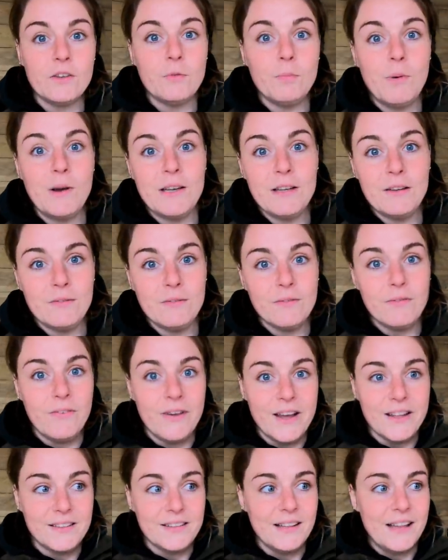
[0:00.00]
spreading
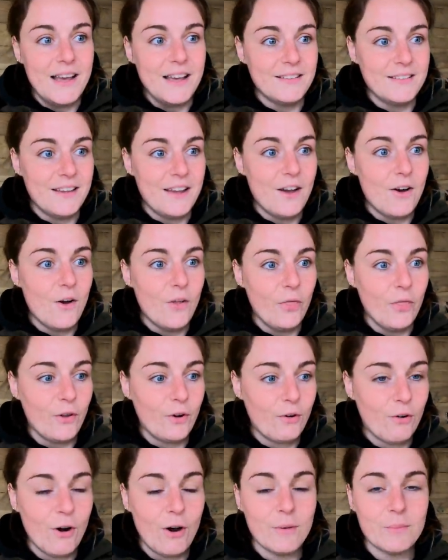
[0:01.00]
fertiliser on the
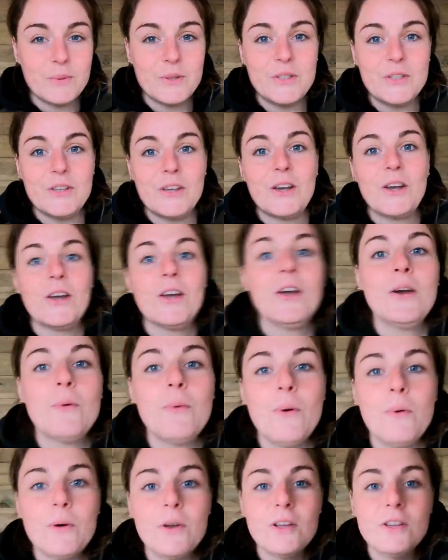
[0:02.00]
crops. So
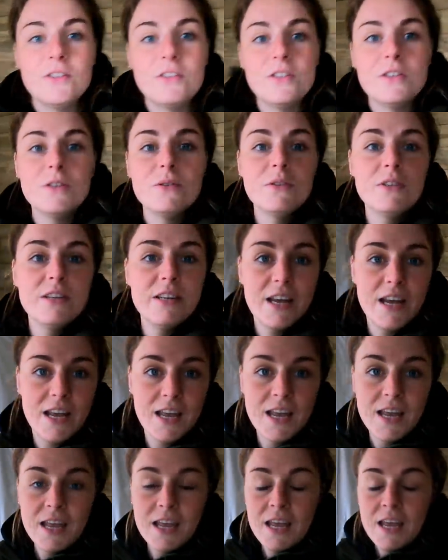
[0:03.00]
what we're going to do today
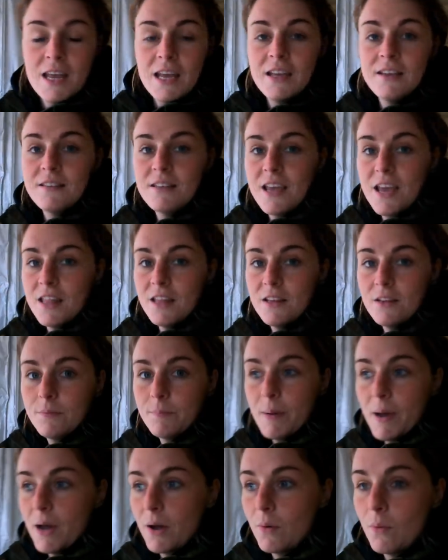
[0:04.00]
is get this
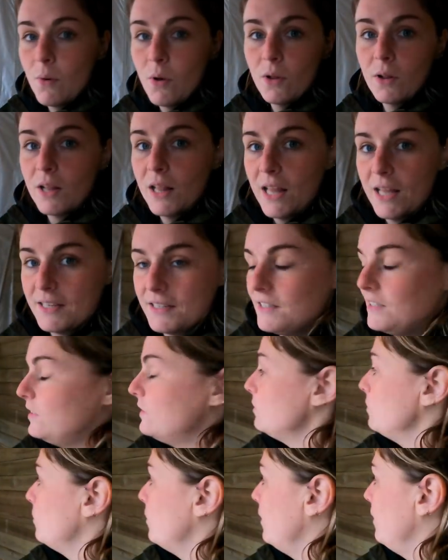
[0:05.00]
back wall
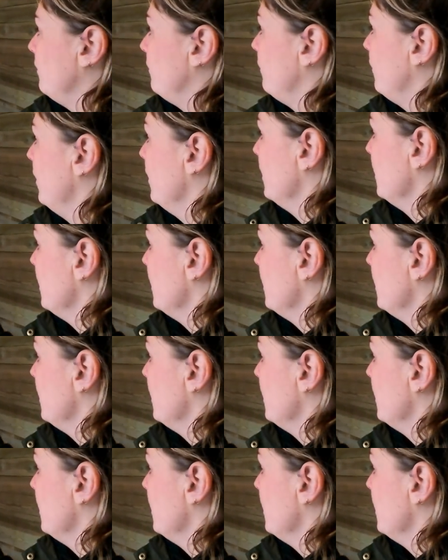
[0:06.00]
cladded with